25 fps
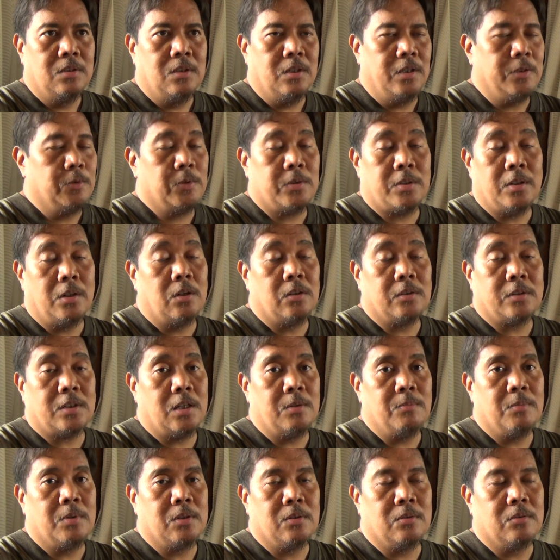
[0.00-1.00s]
It was a long
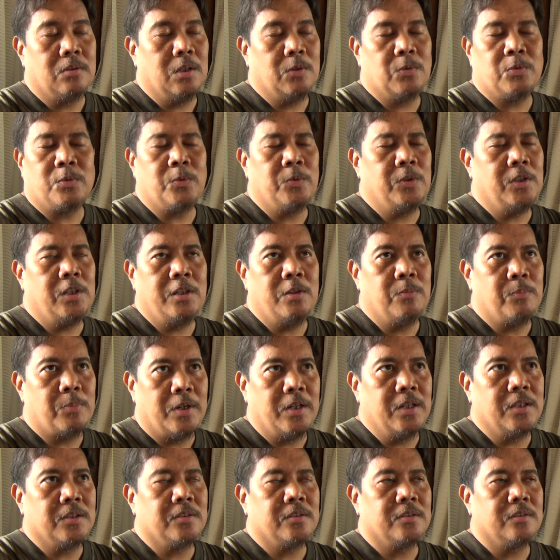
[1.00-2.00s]
time ago. I was really
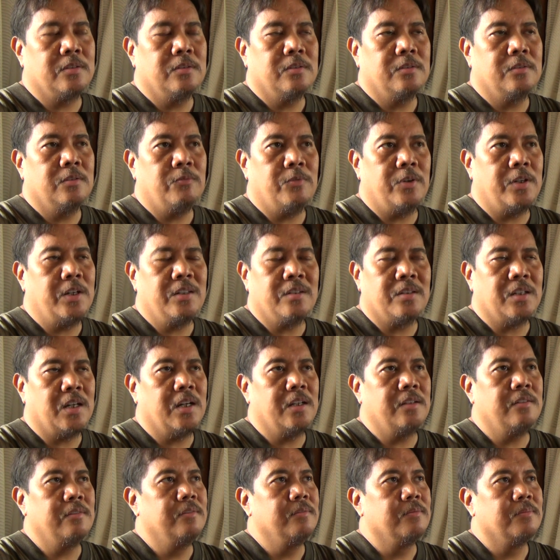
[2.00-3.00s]
depressed, very
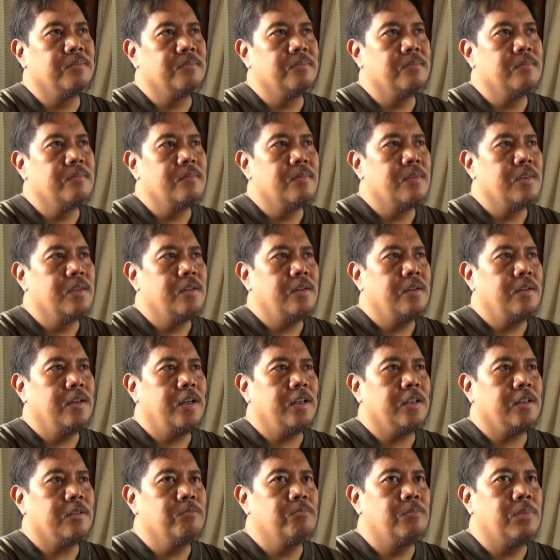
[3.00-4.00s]
sad.
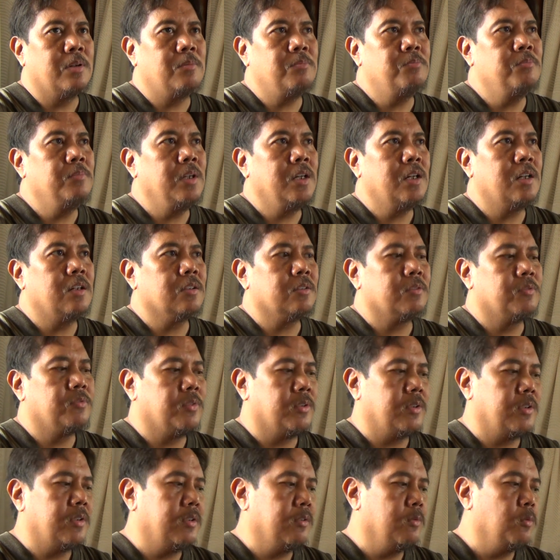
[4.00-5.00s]
It bummed me out
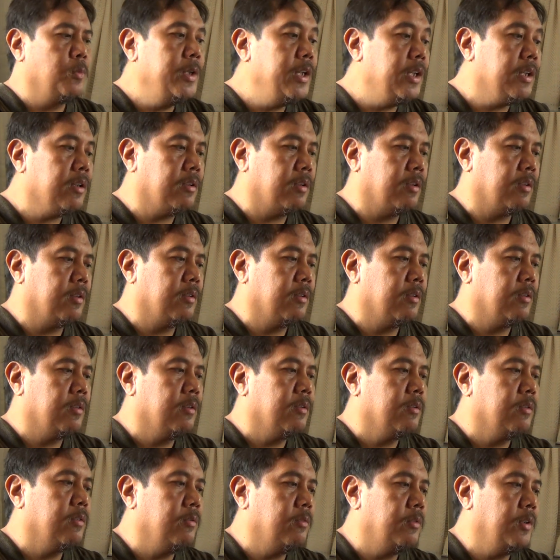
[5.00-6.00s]
for weeks,
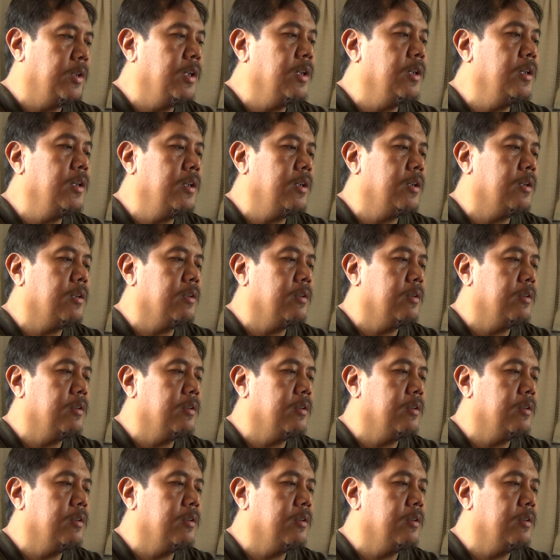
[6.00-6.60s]
really.